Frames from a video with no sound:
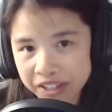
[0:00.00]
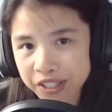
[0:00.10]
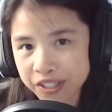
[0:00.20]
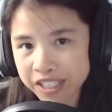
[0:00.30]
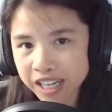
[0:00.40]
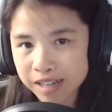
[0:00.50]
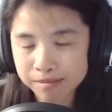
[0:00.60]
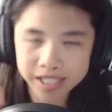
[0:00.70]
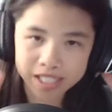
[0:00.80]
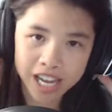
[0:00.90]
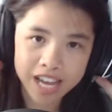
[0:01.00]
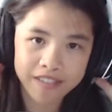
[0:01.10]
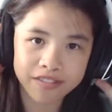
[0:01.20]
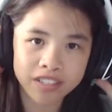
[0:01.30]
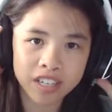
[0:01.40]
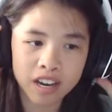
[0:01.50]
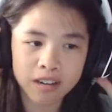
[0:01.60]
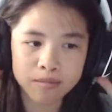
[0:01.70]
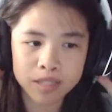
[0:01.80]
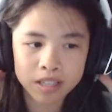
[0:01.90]
long time since I've
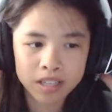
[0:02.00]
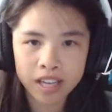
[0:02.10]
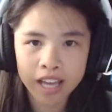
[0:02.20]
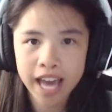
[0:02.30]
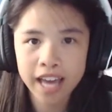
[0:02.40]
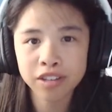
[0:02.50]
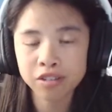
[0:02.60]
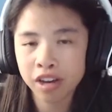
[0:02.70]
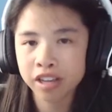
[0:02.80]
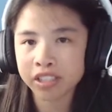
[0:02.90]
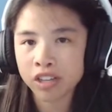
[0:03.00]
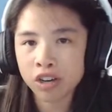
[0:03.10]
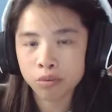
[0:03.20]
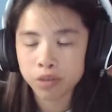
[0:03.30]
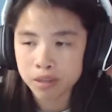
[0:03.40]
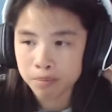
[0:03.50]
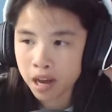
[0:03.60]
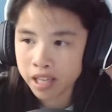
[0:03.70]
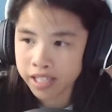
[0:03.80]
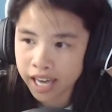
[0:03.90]
come at you guys with a
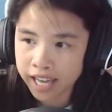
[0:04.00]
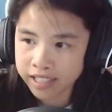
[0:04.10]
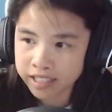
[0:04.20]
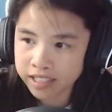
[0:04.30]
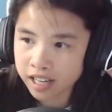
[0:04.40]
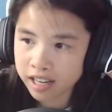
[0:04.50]
podcast.